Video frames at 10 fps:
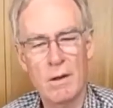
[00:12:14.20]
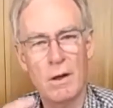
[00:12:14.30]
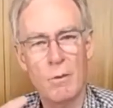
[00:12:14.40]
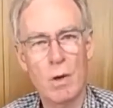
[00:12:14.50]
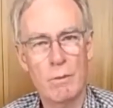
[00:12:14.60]

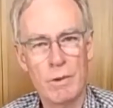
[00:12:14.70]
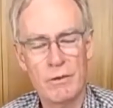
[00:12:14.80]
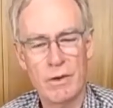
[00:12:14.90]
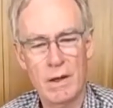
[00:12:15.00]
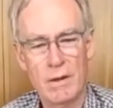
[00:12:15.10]
wine which
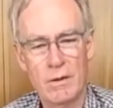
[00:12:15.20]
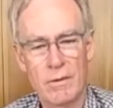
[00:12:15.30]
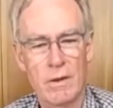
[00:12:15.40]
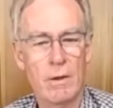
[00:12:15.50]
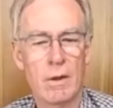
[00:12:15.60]
is aging
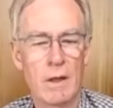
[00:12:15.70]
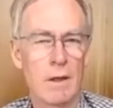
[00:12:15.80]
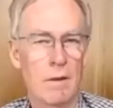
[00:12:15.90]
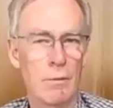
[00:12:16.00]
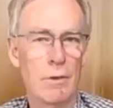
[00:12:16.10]
slowly
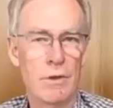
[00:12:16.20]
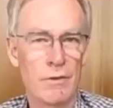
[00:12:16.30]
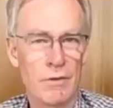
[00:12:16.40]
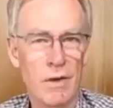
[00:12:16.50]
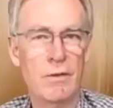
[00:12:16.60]
and which is
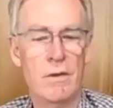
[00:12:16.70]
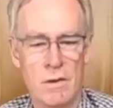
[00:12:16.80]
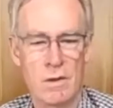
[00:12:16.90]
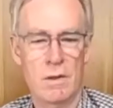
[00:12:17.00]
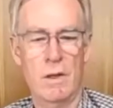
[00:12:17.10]
destined
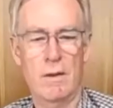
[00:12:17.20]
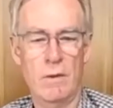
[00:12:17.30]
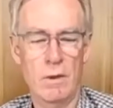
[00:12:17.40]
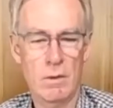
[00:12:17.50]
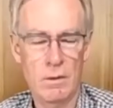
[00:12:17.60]
to have a
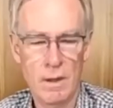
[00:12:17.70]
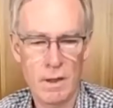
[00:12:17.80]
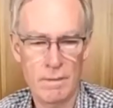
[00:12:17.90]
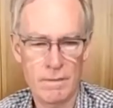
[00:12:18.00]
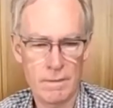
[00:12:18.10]
long
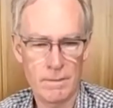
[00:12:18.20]
life.